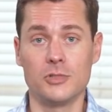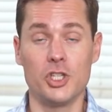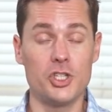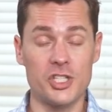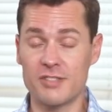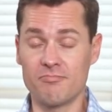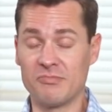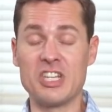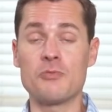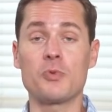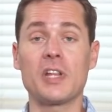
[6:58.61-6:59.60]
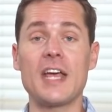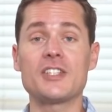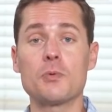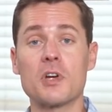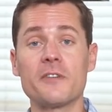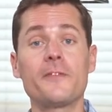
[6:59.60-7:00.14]
You just didn't realize
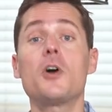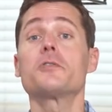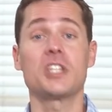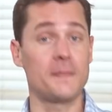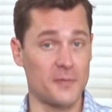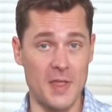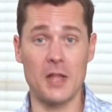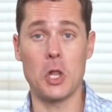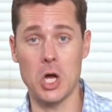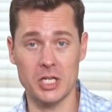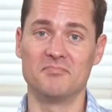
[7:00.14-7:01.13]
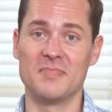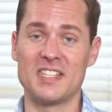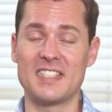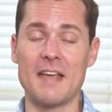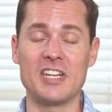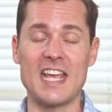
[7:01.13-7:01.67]
you were going to fall asleep for that long.
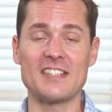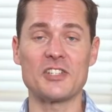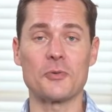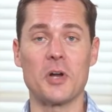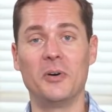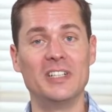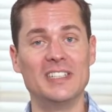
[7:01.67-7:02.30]
7 days in a row.